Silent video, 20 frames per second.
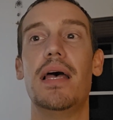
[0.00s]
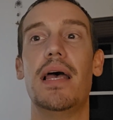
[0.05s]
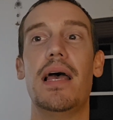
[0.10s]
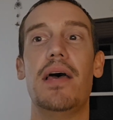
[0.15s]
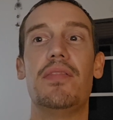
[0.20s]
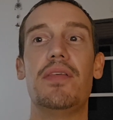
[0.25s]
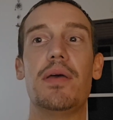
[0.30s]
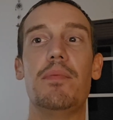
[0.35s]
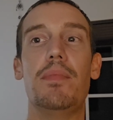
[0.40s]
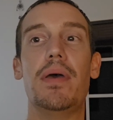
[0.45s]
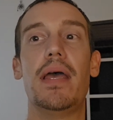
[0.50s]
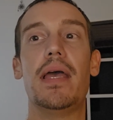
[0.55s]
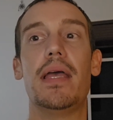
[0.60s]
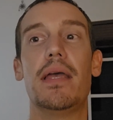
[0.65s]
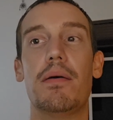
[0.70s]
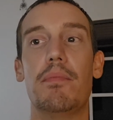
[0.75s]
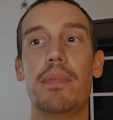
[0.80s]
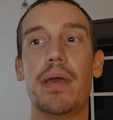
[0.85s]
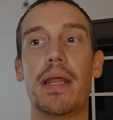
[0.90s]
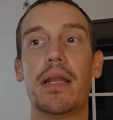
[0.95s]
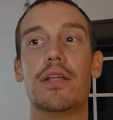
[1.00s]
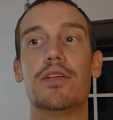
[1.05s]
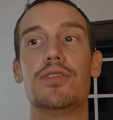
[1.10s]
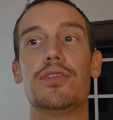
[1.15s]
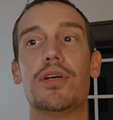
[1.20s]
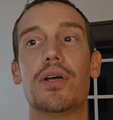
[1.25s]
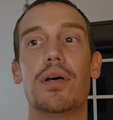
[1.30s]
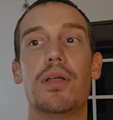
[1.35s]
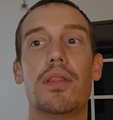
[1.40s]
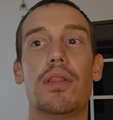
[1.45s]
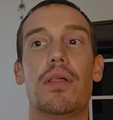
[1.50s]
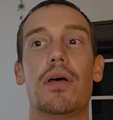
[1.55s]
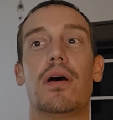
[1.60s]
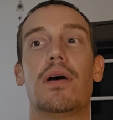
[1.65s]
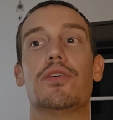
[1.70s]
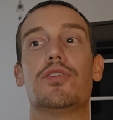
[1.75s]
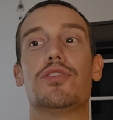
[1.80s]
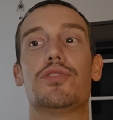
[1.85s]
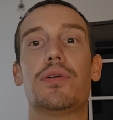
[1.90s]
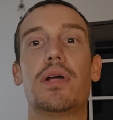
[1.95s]
and they may manage
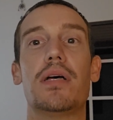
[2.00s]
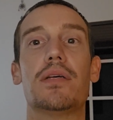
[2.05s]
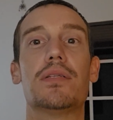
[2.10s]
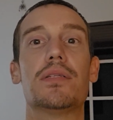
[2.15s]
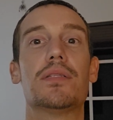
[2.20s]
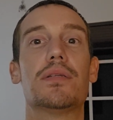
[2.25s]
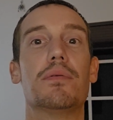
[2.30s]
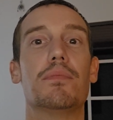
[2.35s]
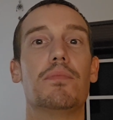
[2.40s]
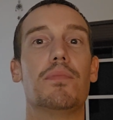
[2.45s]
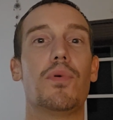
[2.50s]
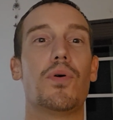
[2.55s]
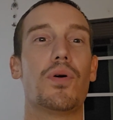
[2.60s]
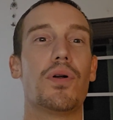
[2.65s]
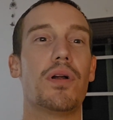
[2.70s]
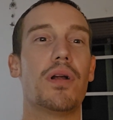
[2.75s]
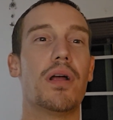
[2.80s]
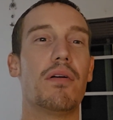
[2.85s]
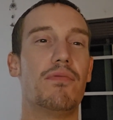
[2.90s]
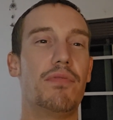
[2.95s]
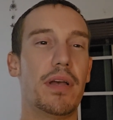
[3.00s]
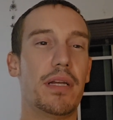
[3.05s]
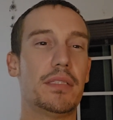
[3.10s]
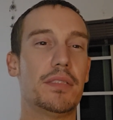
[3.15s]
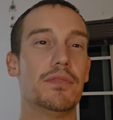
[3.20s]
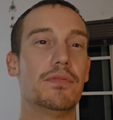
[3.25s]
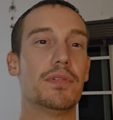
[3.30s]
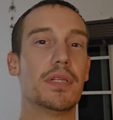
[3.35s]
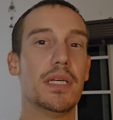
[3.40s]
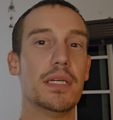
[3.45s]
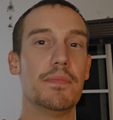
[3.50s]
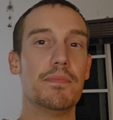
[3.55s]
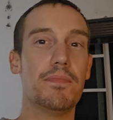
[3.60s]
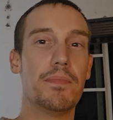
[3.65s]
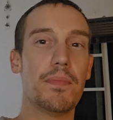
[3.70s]
stress more effectively.